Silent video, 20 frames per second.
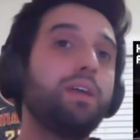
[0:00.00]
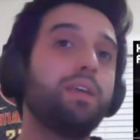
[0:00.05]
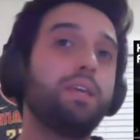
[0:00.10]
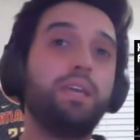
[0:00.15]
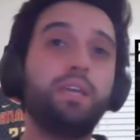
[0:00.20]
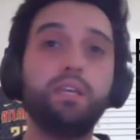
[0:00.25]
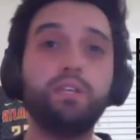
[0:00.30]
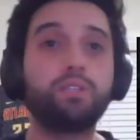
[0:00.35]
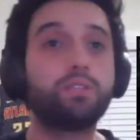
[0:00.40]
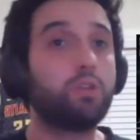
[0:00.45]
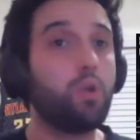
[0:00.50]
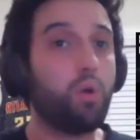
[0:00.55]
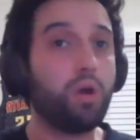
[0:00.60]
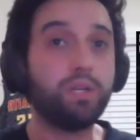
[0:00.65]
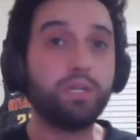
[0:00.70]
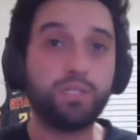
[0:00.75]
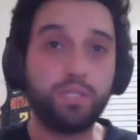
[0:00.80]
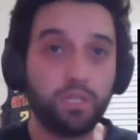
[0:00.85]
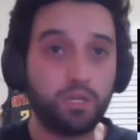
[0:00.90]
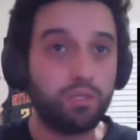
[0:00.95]
He's
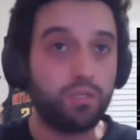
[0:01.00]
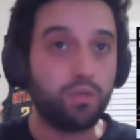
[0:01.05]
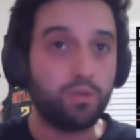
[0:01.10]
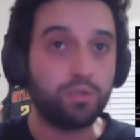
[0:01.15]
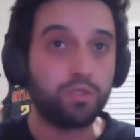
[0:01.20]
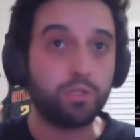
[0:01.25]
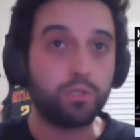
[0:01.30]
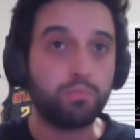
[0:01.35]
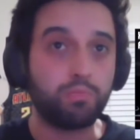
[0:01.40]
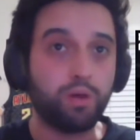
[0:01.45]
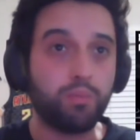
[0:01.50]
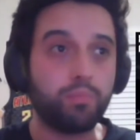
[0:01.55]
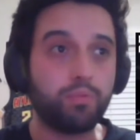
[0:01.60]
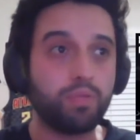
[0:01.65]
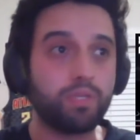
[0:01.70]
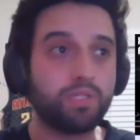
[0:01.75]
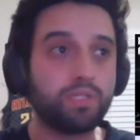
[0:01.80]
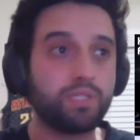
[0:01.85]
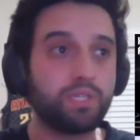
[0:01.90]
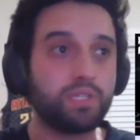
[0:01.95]
going to see a usage bump
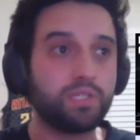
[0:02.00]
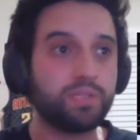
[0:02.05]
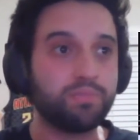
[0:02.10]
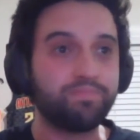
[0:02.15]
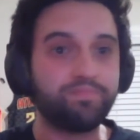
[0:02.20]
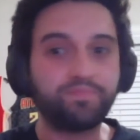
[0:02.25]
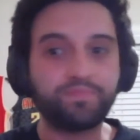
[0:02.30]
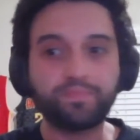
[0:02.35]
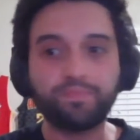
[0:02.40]
this season,